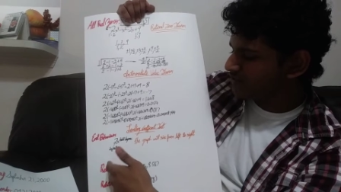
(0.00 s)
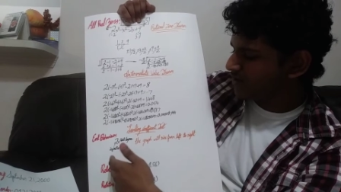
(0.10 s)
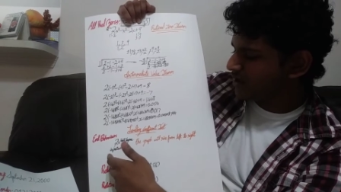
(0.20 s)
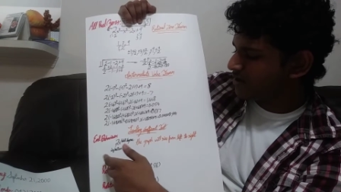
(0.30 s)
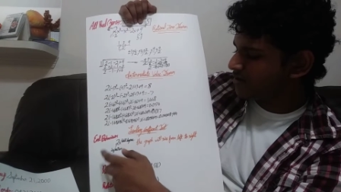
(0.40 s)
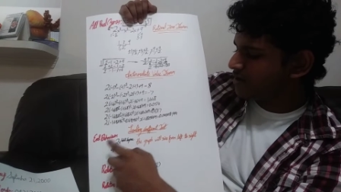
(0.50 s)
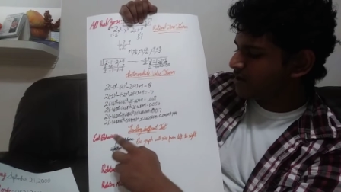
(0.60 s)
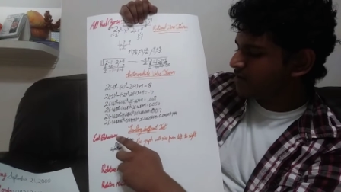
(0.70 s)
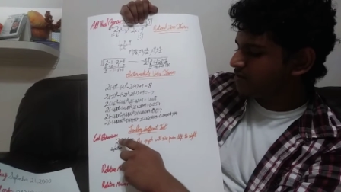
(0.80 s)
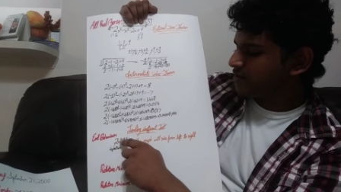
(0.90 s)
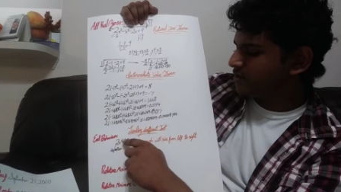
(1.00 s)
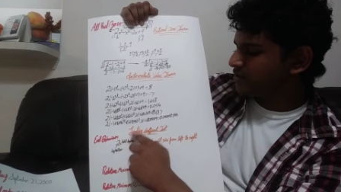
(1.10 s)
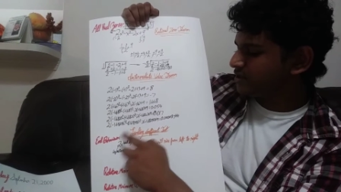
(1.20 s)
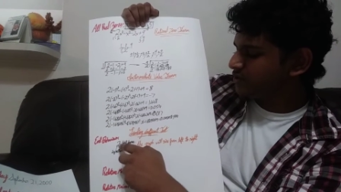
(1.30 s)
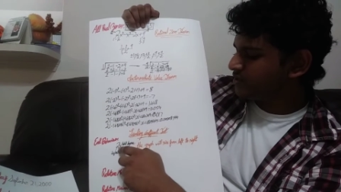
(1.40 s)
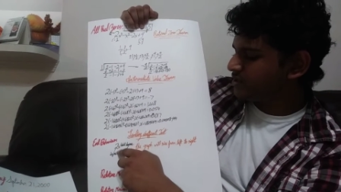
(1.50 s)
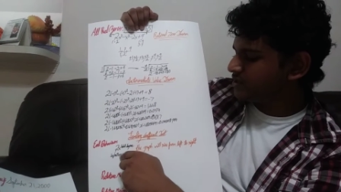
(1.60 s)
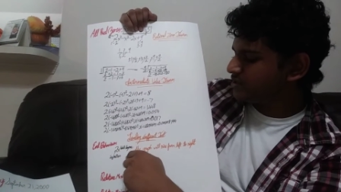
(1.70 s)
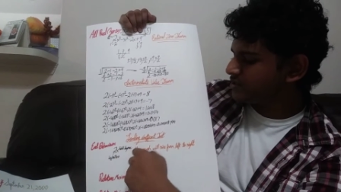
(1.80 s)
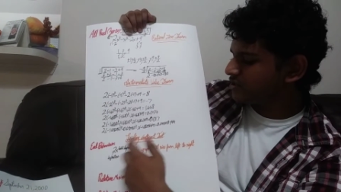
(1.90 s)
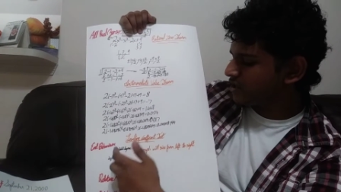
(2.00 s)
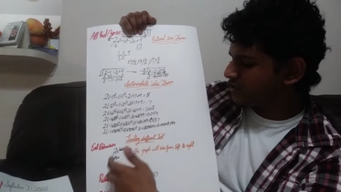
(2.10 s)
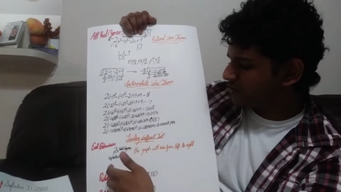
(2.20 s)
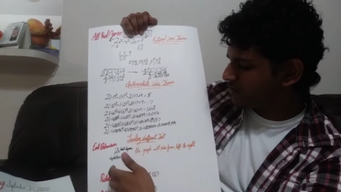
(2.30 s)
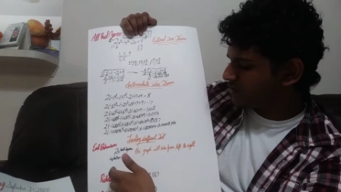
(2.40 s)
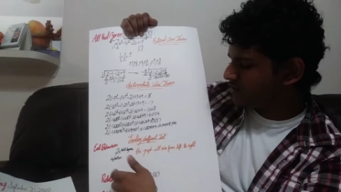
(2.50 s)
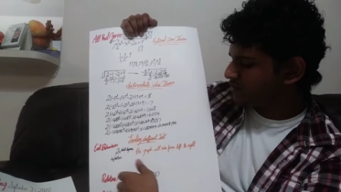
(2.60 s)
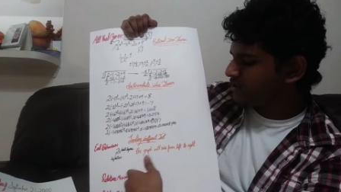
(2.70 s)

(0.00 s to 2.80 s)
and the degree is an odd degree.